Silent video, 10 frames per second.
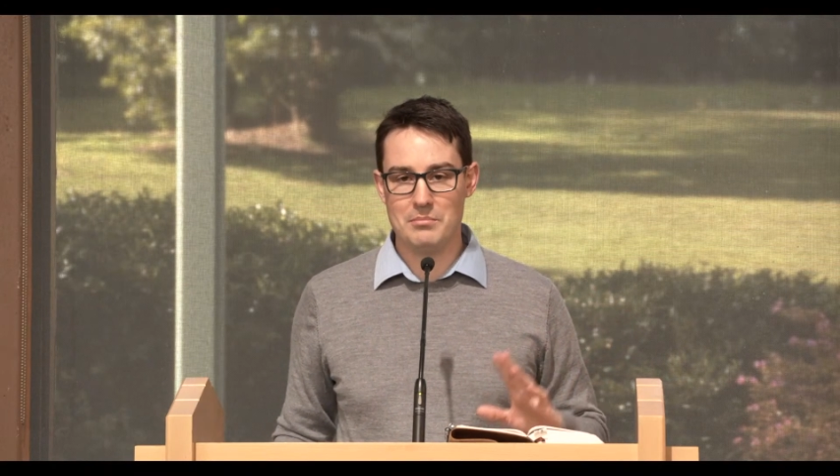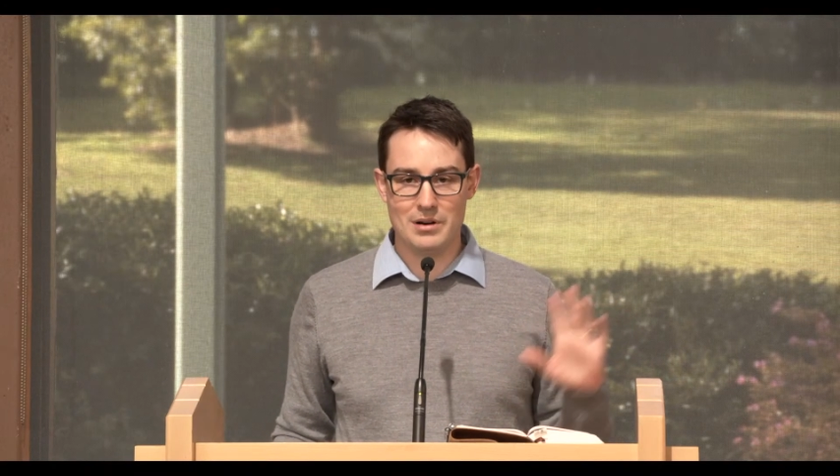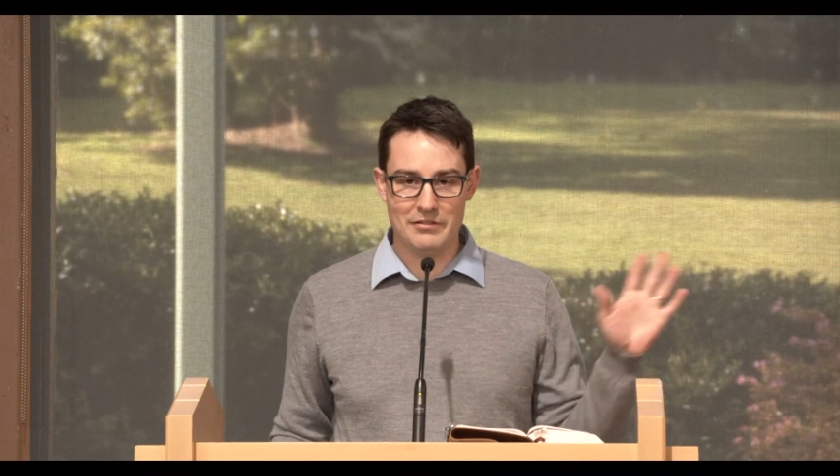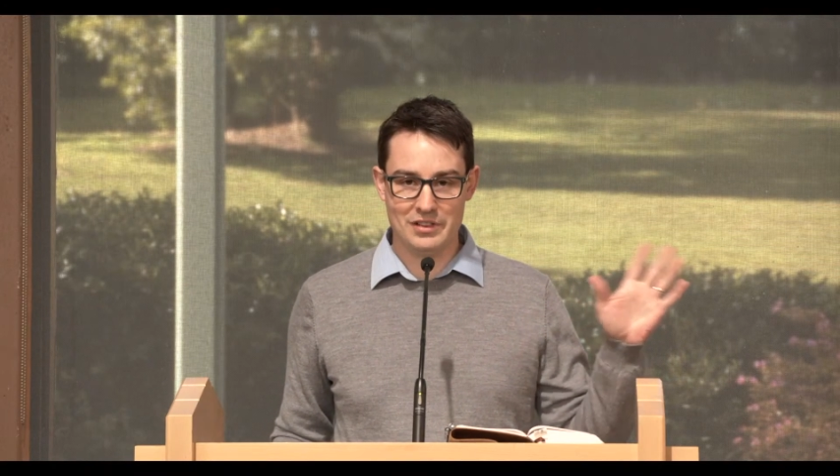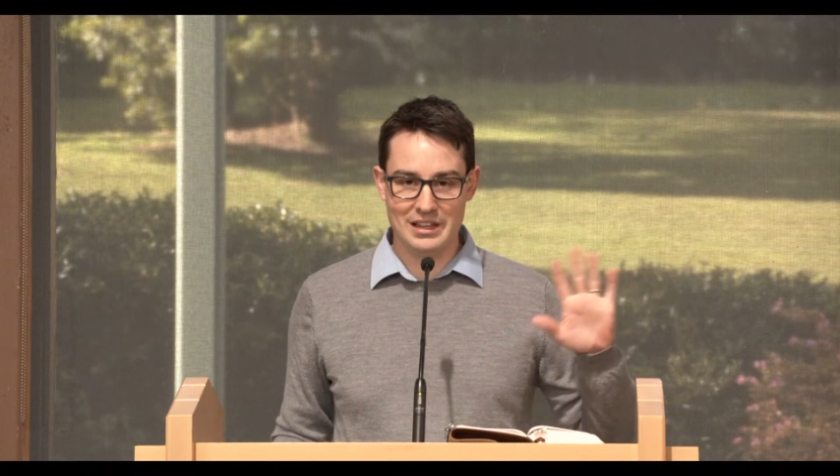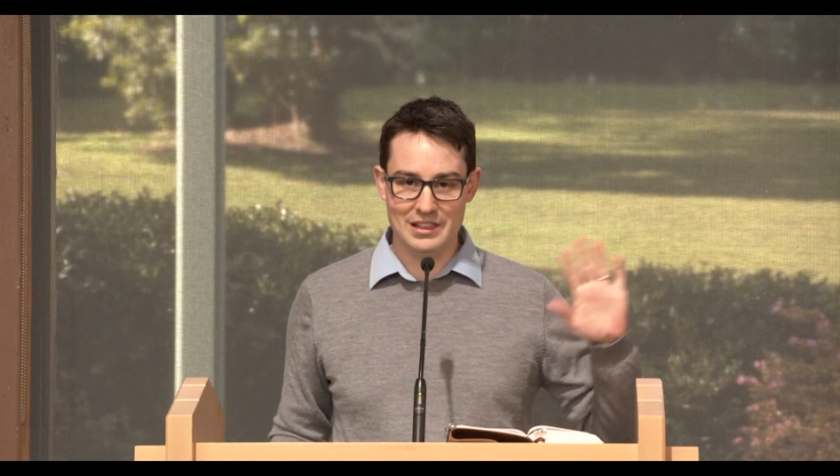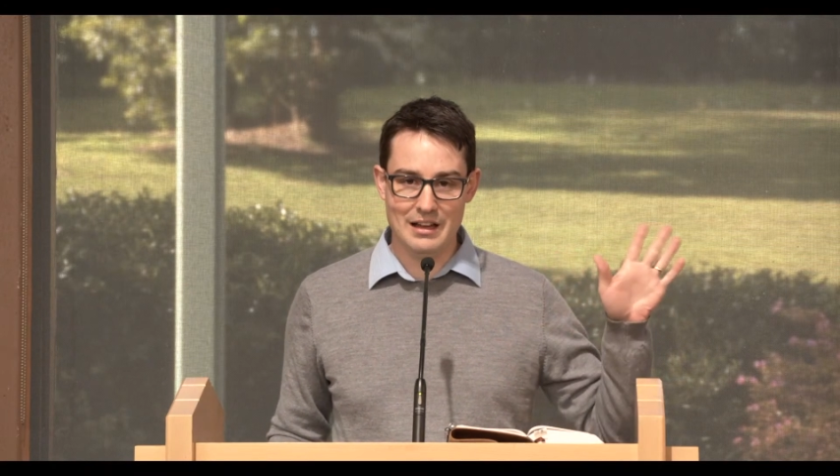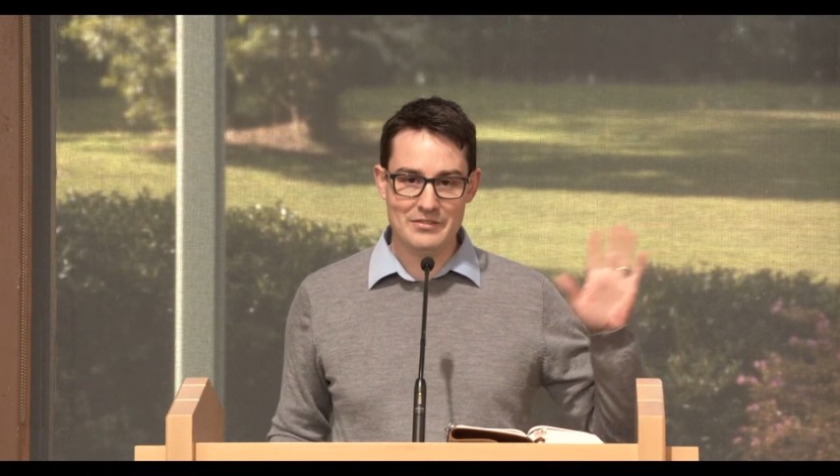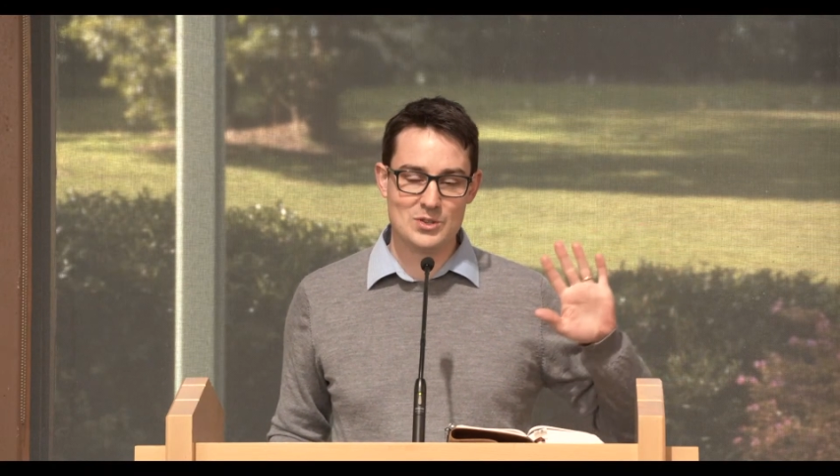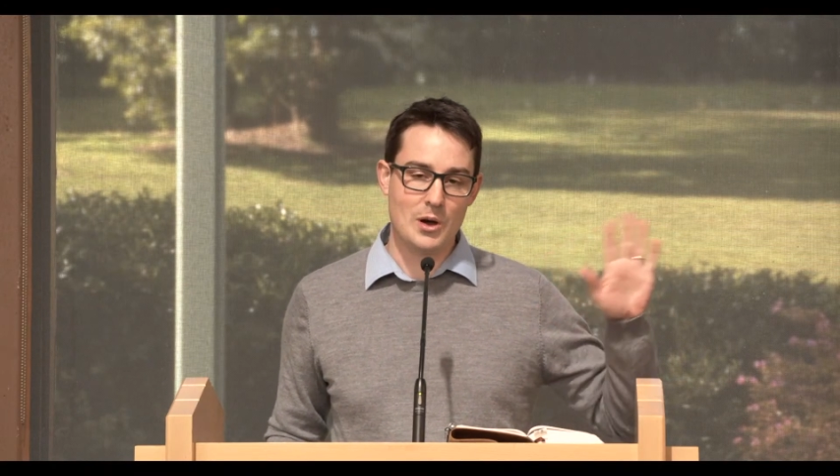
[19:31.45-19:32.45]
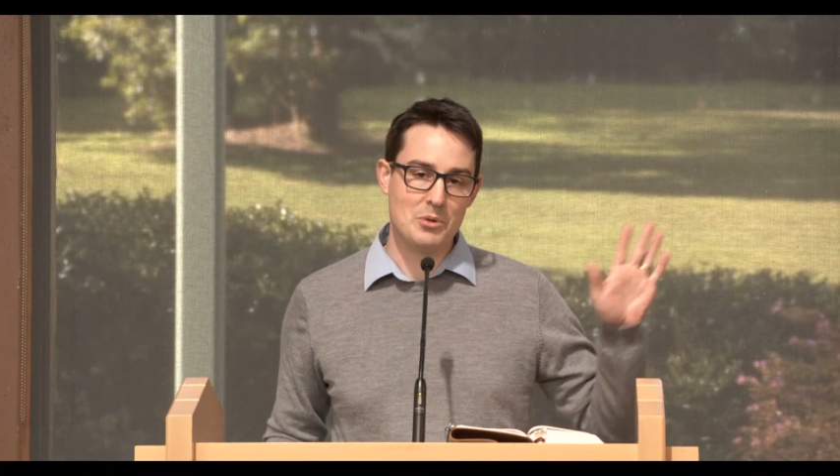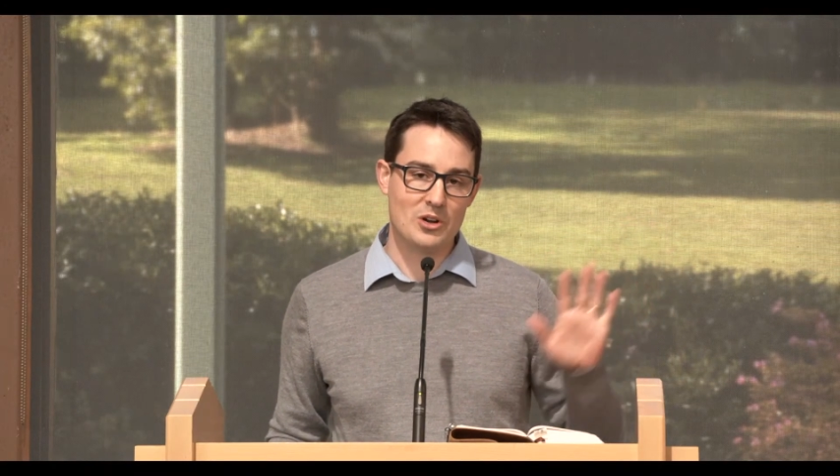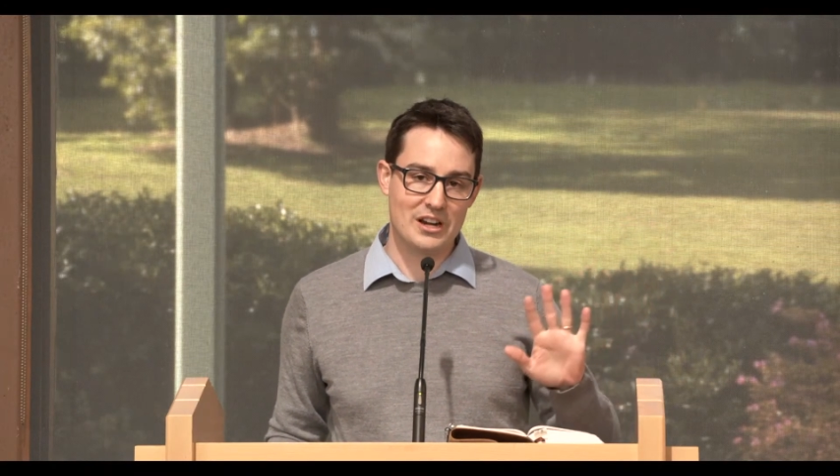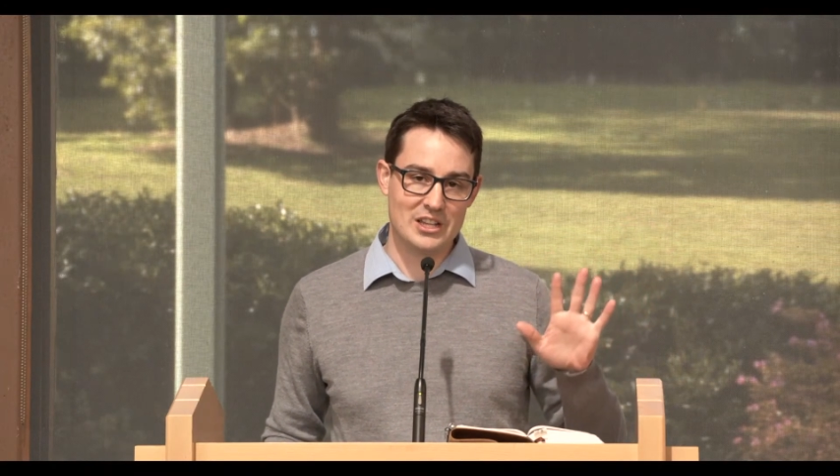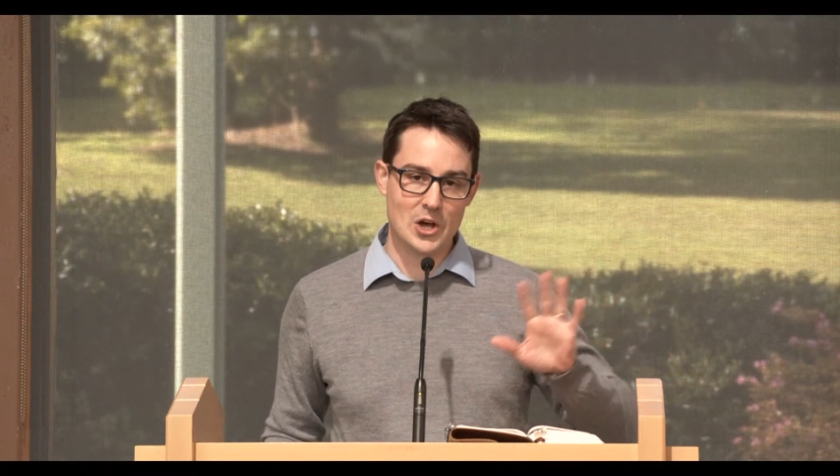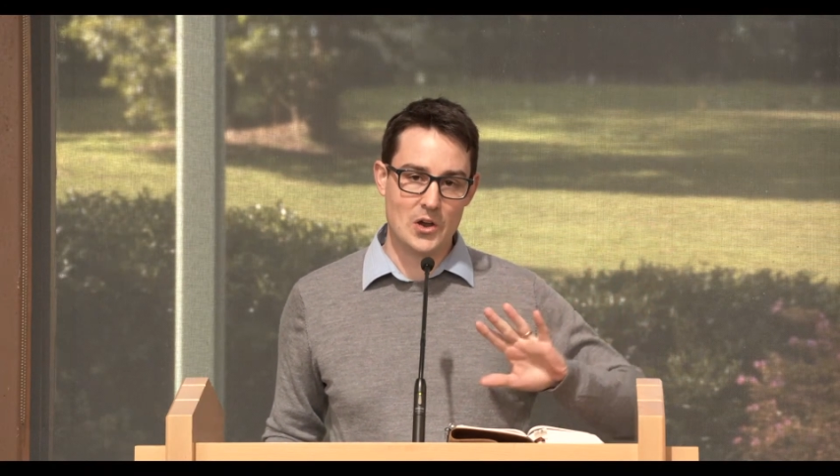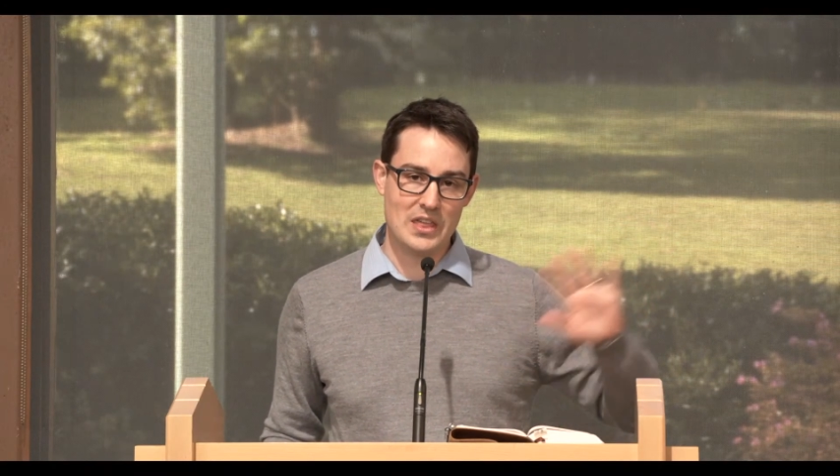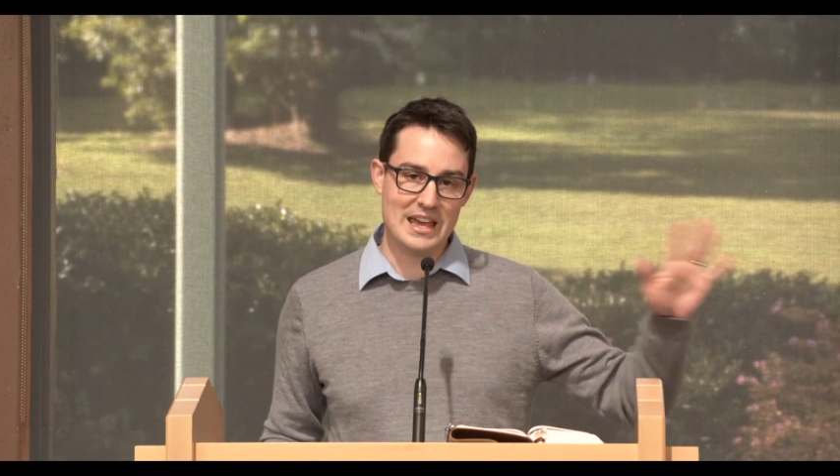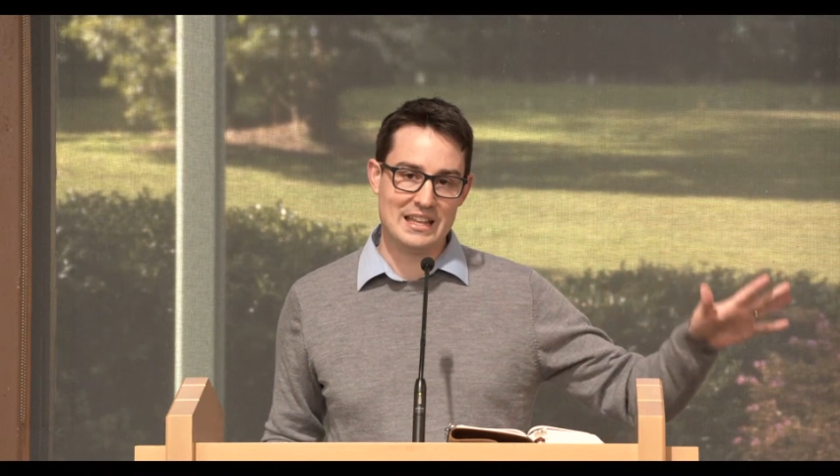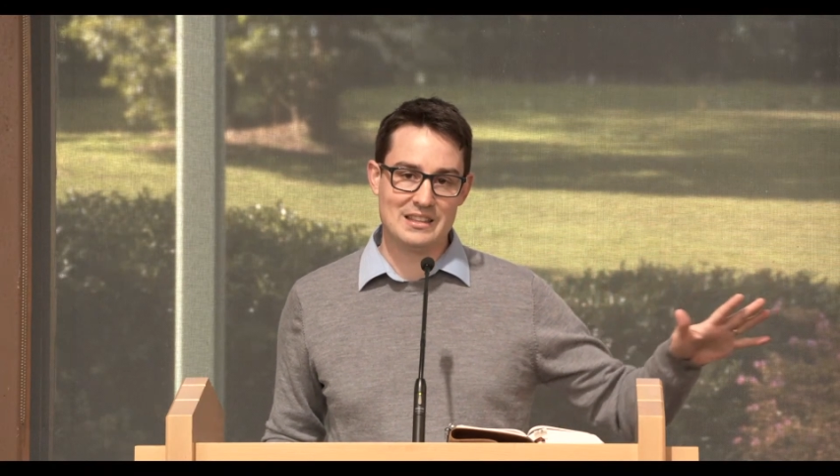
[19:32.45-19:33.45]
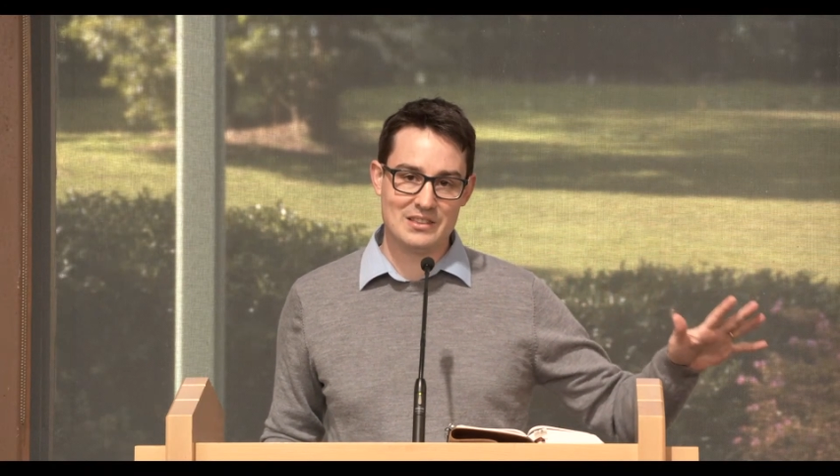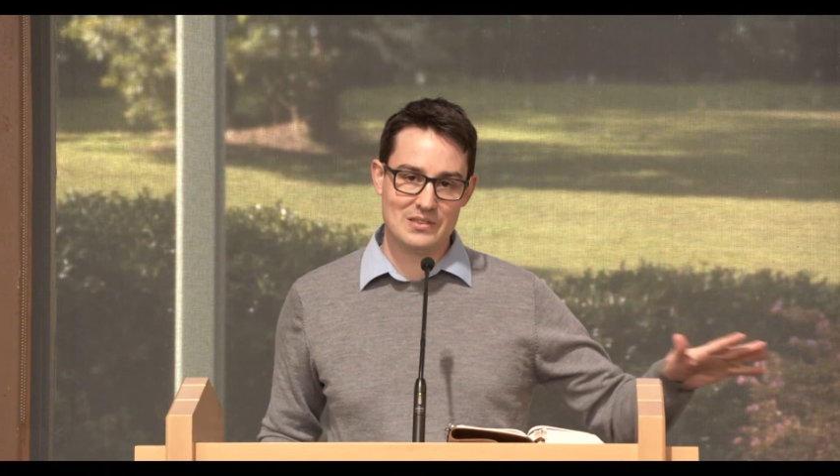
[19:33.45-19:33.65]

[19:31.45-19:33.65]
at brotherly love, so I'm not going to go there